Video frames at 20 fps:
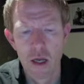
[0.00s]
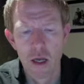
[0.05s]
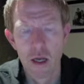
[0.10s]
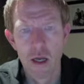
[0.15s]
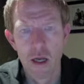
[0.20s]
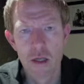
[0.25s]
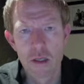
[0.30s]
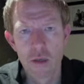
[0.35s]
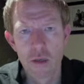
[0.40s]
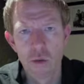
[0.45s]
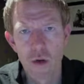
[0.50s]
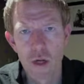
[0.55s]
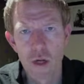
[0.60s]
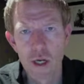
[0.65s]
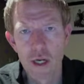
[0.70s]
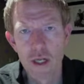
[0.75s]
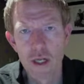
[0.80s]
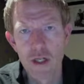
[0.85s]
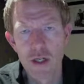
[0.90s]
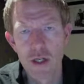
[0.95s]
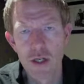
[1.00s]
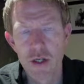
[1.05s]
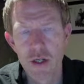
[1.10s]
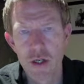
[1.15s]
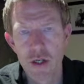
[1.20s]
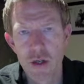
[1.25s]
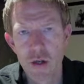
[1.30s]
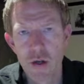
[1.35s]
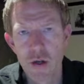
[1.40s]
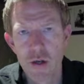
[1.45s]
So what I need you to
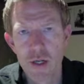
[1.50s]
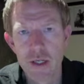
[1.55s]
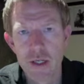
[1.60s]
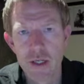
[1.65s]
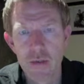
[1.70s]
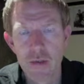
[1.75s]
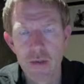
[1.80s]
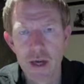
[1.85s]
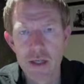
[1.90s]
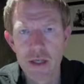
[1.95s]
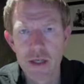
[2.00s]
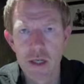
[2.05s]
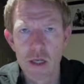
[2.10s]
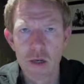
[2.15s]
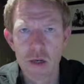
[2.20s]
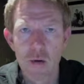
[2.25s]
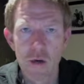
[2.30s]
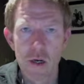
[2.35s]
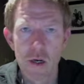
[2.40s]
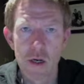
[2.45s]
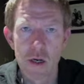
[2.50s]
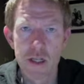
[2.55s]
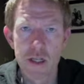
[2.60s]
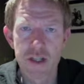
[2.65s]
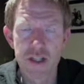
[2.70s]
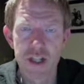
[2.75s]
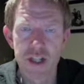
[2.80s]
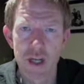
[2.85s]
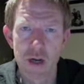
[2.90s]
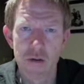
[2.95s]
do is to basically organise
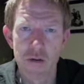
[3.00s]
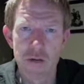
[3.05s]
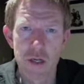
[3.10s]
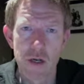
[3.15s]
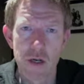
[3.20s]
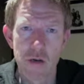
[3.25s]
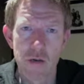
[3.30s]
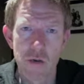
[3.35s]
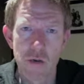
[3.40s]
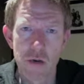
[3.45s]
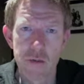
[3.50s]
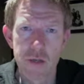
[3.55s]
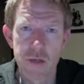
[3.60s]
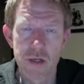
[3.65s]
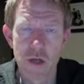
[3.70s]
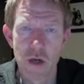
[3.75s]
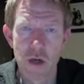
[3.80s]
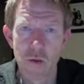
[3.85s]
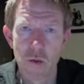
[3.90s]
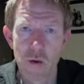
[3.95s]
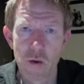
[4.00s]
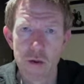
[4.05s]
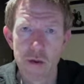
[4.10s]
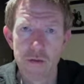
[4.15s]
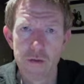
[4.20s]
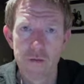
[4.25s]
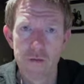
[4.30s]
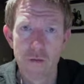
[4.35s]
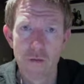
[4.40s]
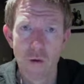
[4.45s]
yourselves in groups, no more
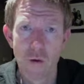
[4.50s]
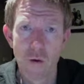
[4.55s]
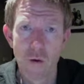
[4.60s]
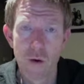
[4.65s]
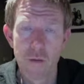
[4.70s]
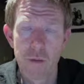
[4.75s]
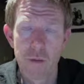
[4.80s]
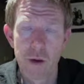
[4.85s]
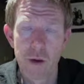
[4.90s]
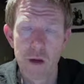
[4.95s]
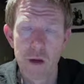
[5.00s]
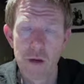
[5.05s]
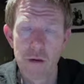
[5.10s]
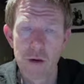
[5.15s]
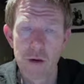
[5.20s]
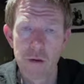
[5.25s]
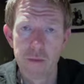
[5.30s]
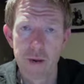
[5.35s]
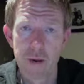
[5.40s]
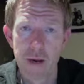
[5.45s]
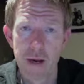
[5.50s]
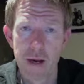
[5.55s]
than 4 per group.